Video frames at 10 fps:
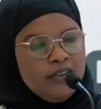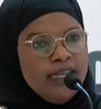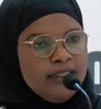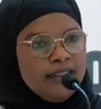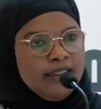
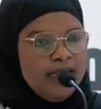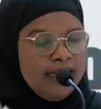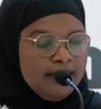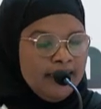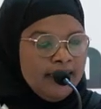I
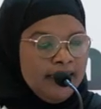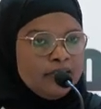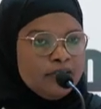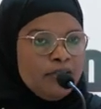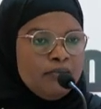agree it
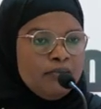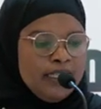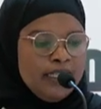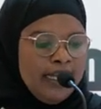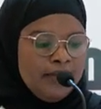is wrong,
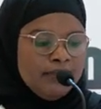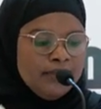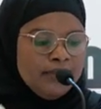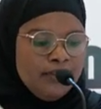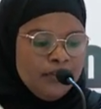but I am
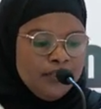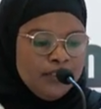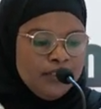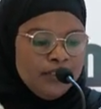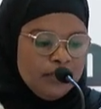telling you the
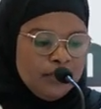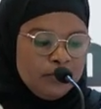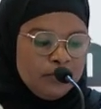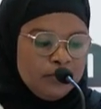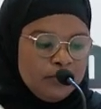situation
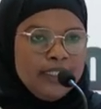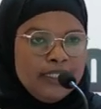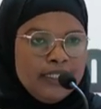was such that